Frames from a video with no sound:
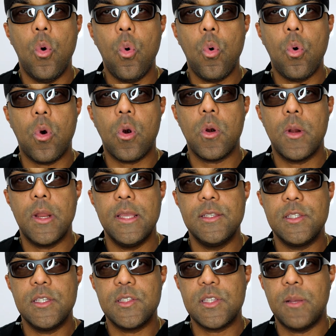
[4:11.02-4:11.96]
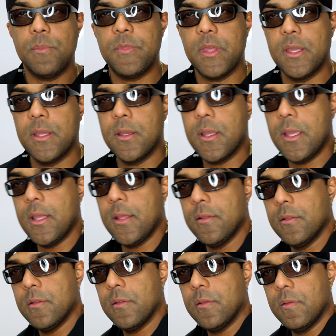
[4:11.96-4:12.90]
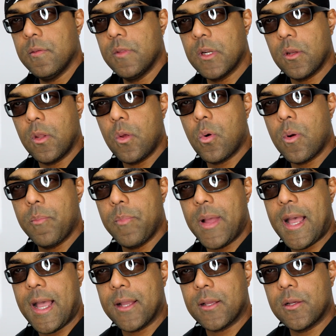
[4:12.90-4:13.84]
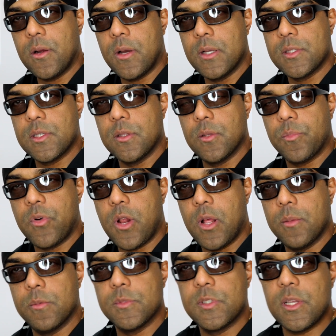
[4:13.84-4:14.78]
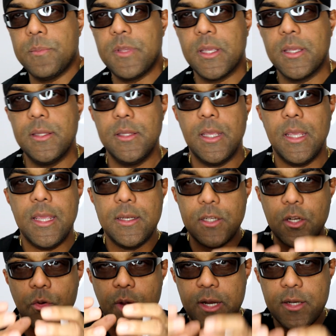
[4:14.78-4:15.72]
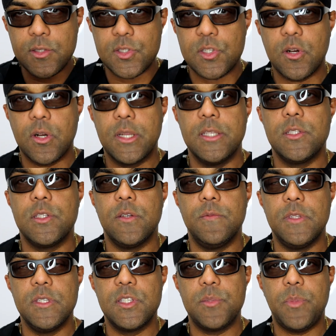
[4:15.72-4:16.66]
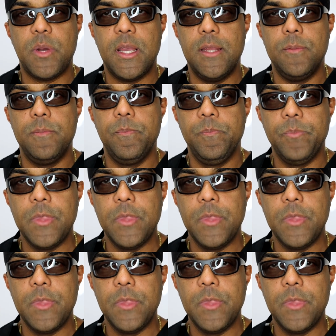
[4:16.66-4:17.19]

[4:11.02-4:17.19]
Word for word: Or is it something in their lower back causing the problem, something in the integrated circuits of the spine?